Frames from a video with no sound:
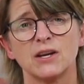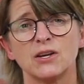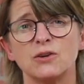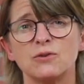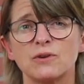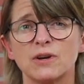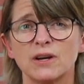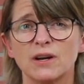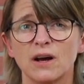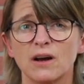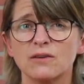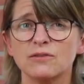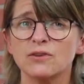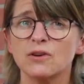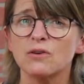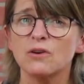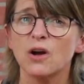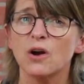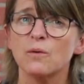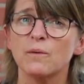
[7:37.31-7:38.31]
you can
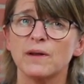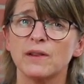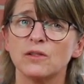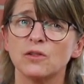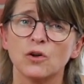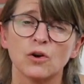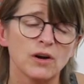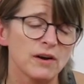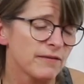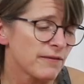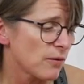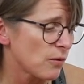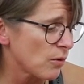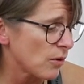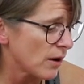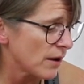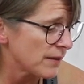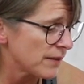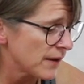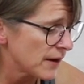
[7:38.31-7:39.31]
also go and look for,